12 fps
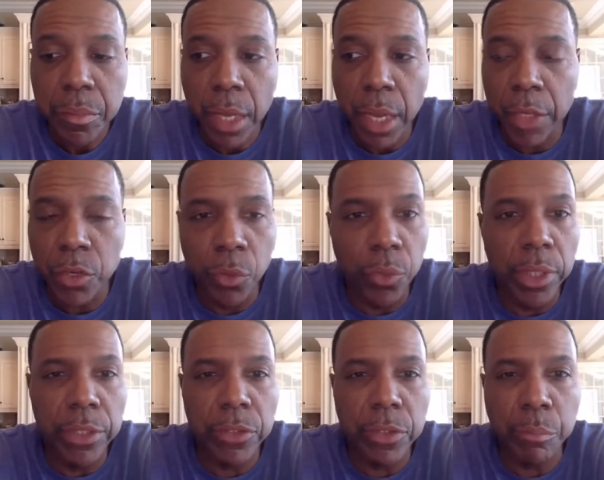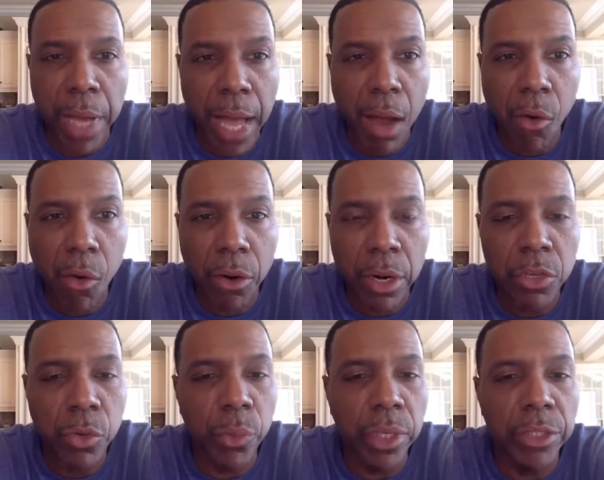and you're releasing power and
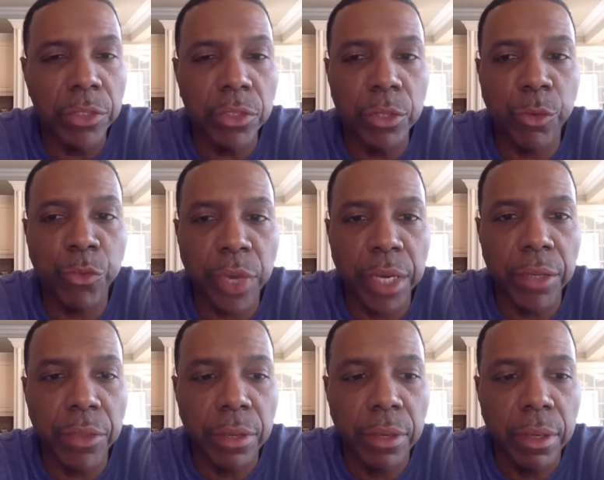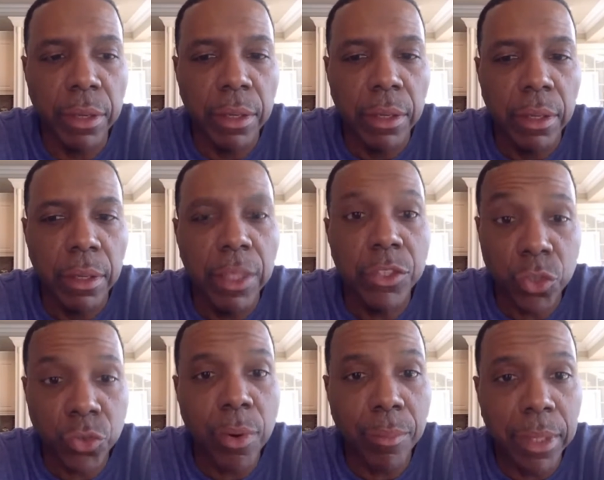you're releasing your faith, it's
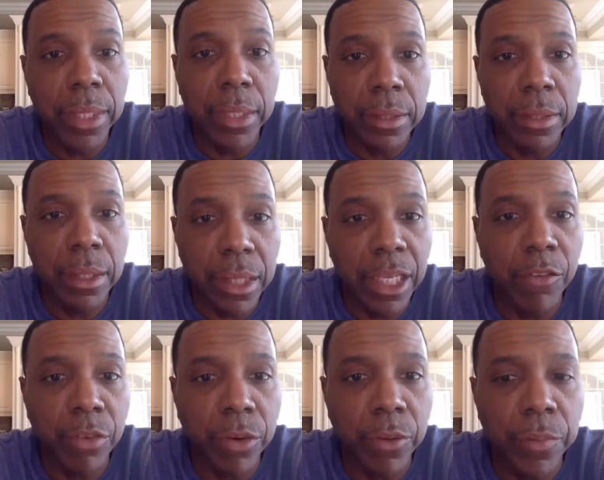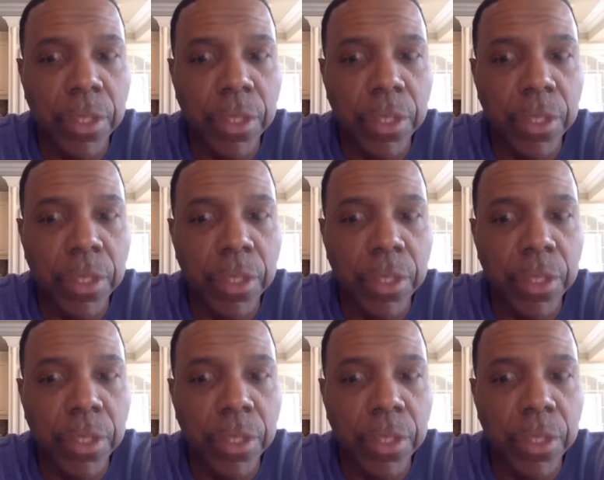troubling to the devil.